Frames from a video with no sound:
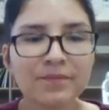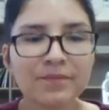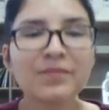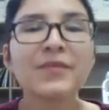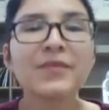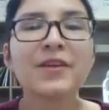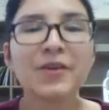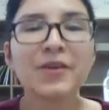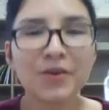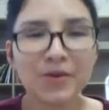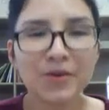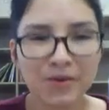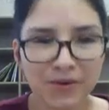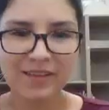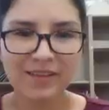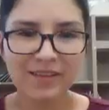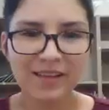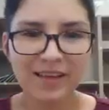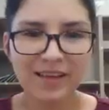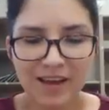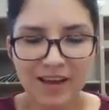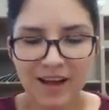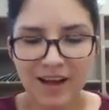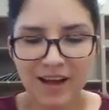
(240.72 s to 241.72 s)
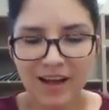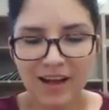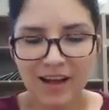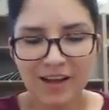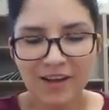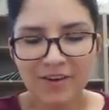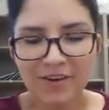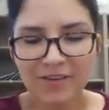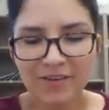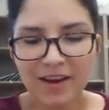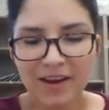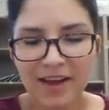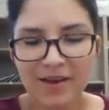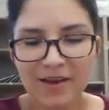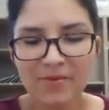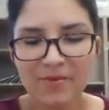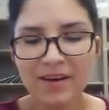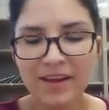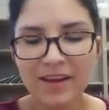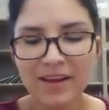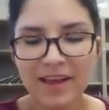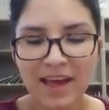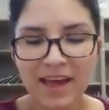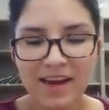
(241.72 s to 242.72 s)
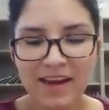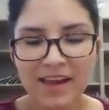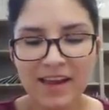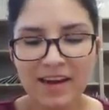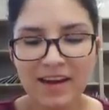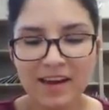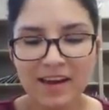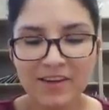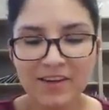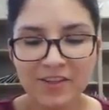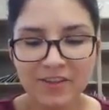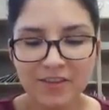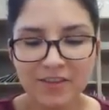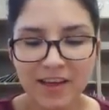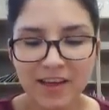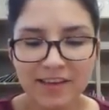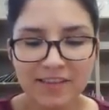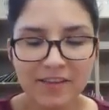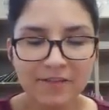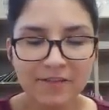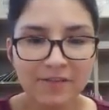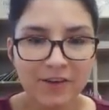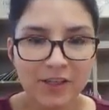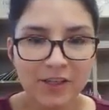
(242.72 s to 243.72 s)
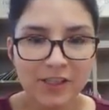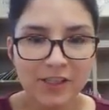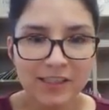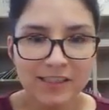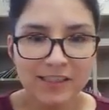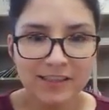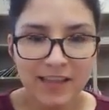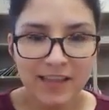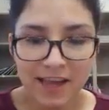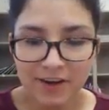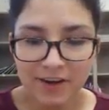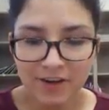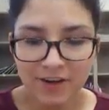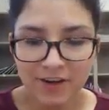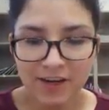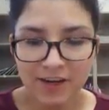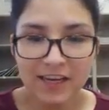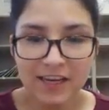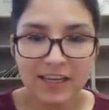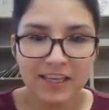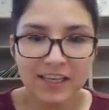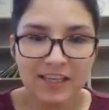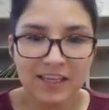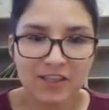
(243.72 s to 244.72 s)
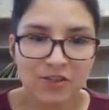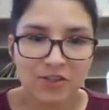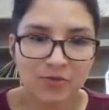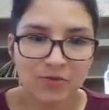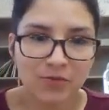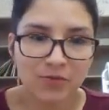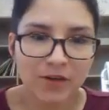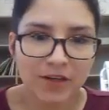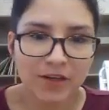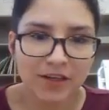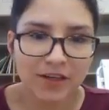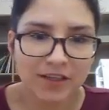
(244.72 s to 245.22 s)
Green. Alright, I went ahead and underlined the first letter in each word.